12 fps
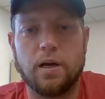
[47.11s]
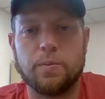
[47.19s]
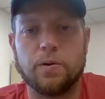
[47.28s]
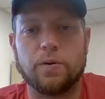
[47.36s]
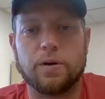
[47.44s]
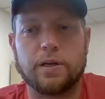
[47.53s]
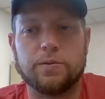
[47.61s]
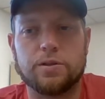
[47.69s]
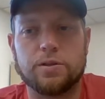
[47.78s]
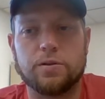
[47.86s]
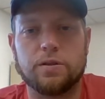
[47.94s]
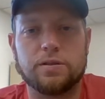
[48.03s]
I'll be working with
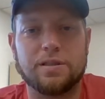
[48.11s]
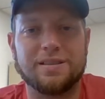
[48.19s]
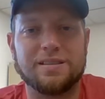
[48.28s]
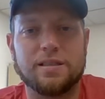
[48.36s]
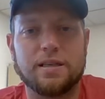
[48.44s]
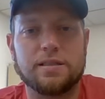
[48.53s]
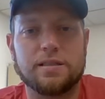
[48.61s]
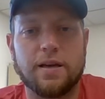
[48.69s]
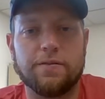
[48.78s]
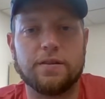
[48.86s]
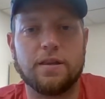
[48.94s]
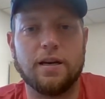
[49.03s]
students in 6th,
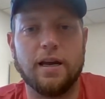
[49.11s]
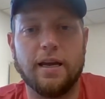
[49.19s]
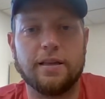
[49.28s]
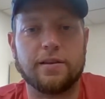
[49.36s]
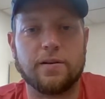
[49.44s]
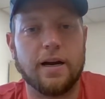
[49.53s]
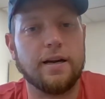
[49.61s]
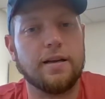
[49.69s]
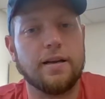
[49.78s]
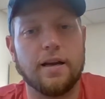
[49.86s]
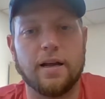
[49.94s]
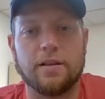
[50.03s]
7th, and 8th grade,
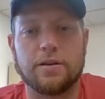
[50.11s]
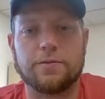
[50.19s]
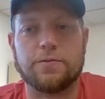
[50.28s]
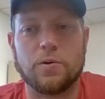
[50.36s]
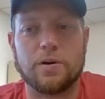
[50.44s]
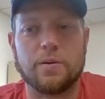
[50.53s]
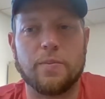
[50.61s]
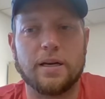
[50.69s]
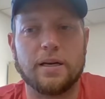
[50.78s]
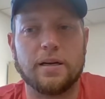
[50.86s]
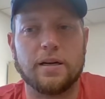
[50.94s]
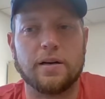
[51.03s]
and I look forward to
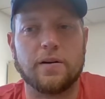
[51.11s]
making it a